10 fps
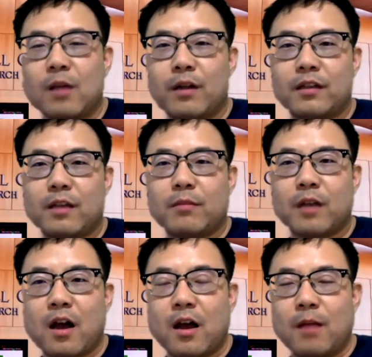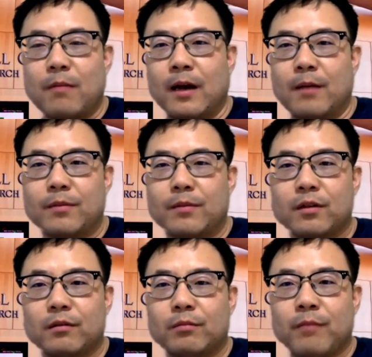But at the same time, um,
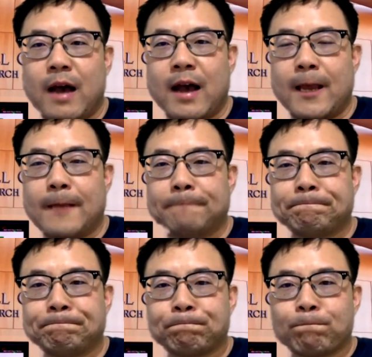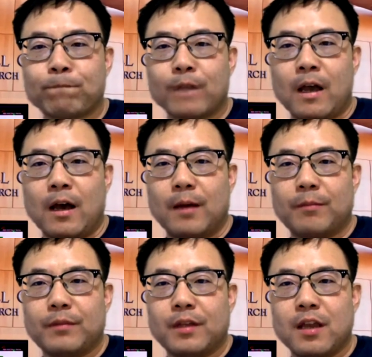so my
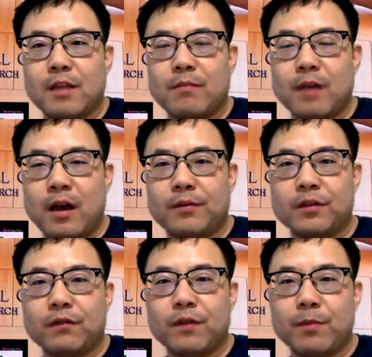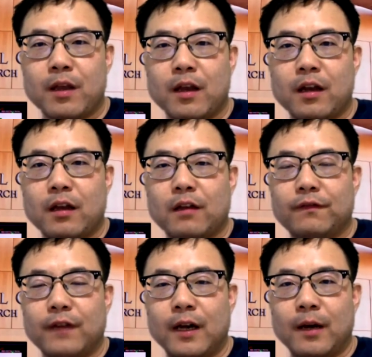um, team, uh, so we've been kind of
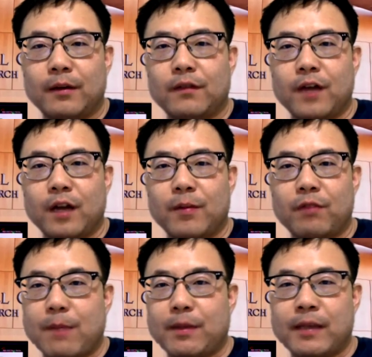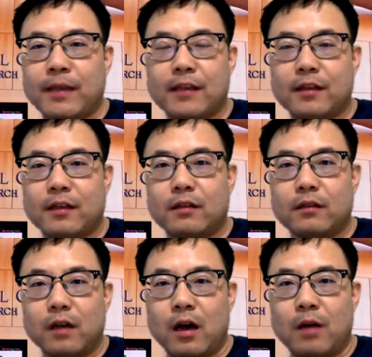uh, developing rapid testing
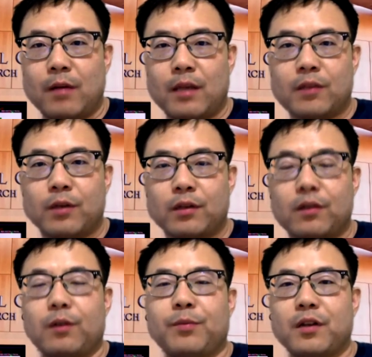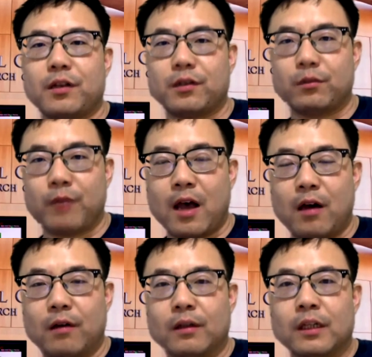uh, as well as therapeutics as
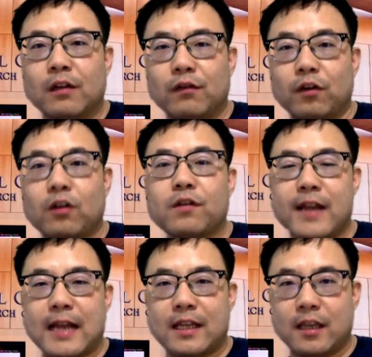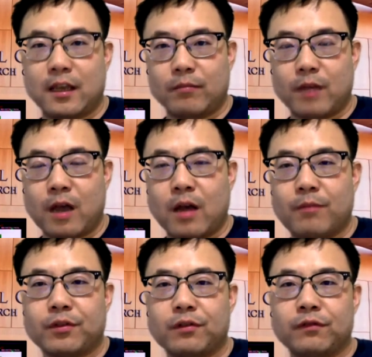well for COVID-19.
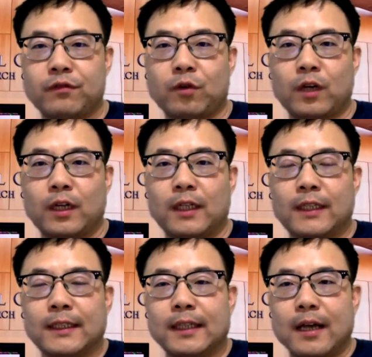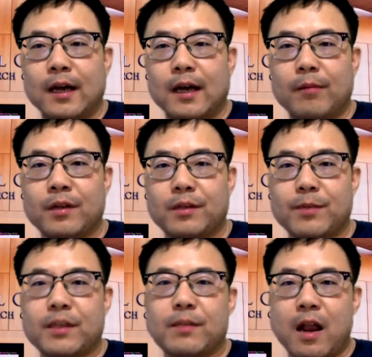Um, so for um, you know,
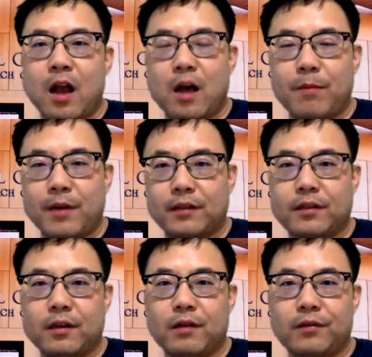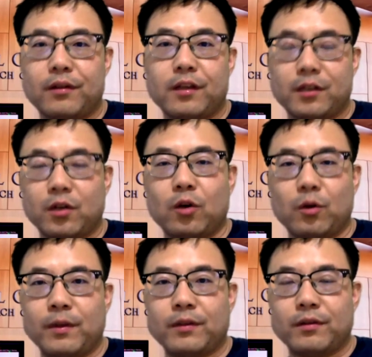especially my companies, you know, so they still
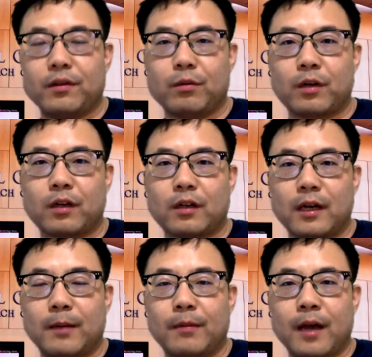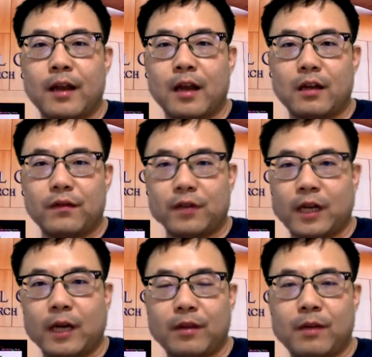open, so they work. Um, I kind of you know
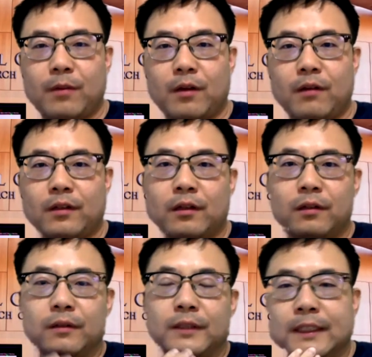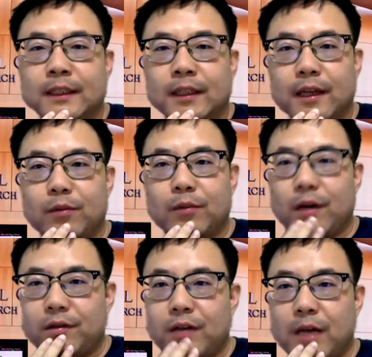help them along, you know, as
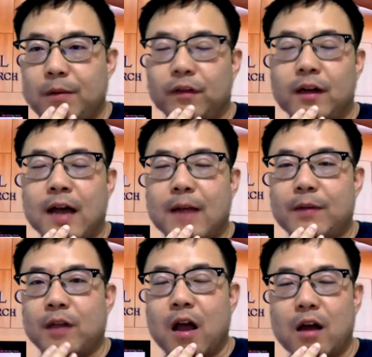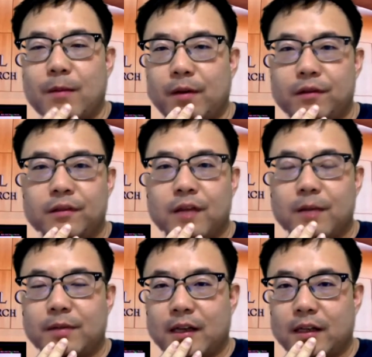well. So I'd be very happy to talk about those
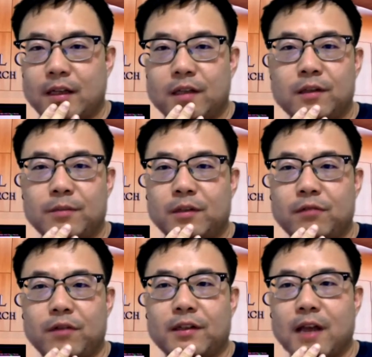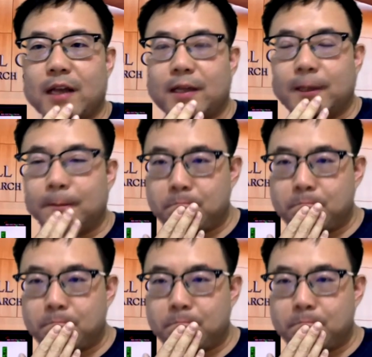subjects. You know, there's something really exciting.